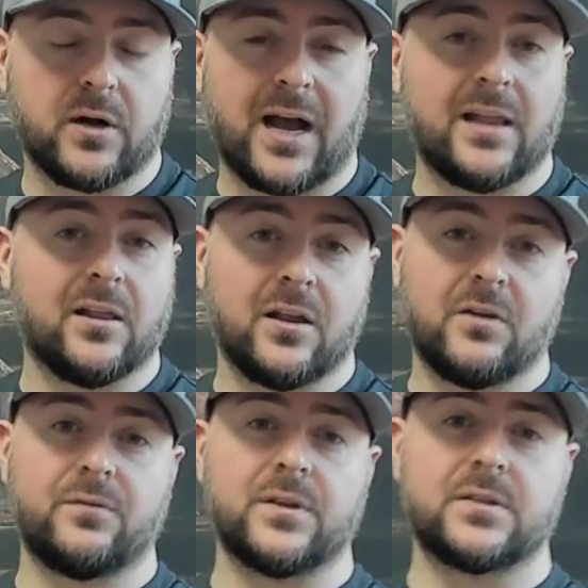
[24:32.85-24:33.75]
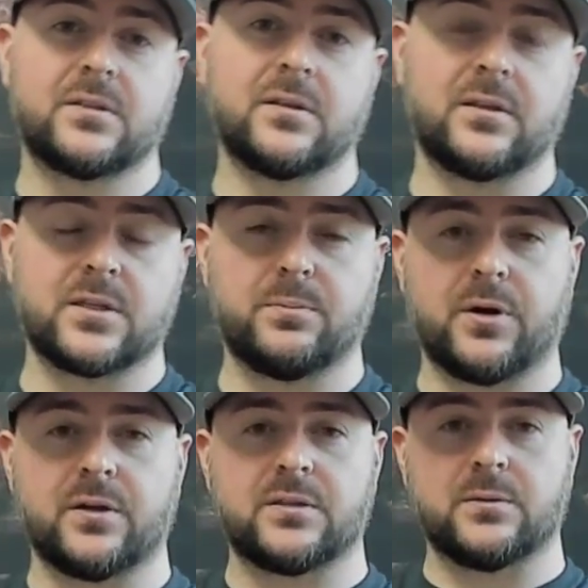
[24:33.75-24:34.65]
I love this
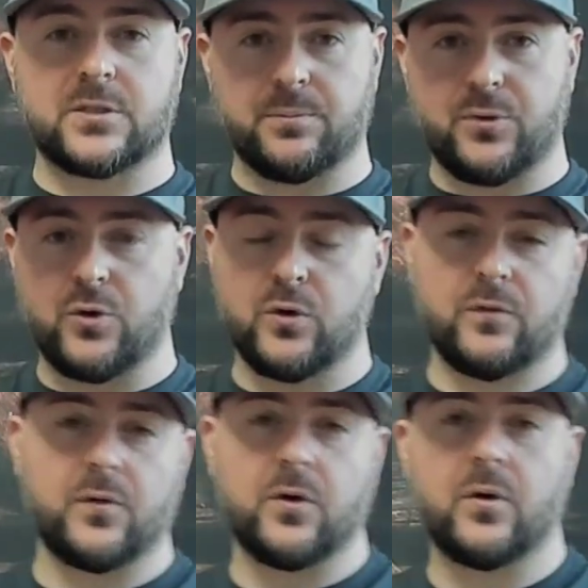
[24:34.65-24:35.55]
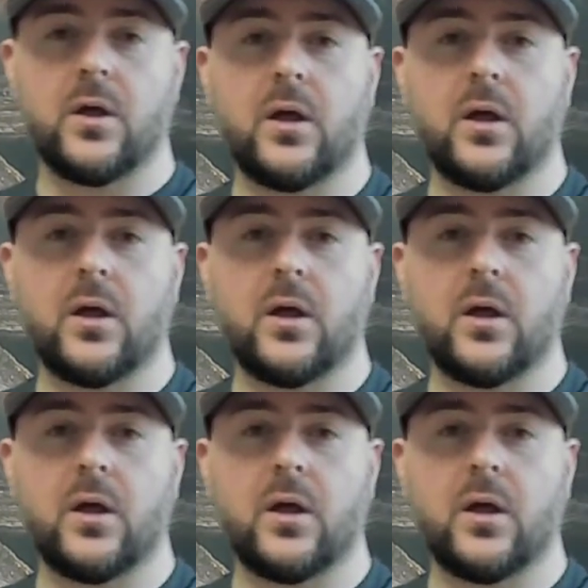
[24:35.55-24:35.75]
bar. It's a beautiful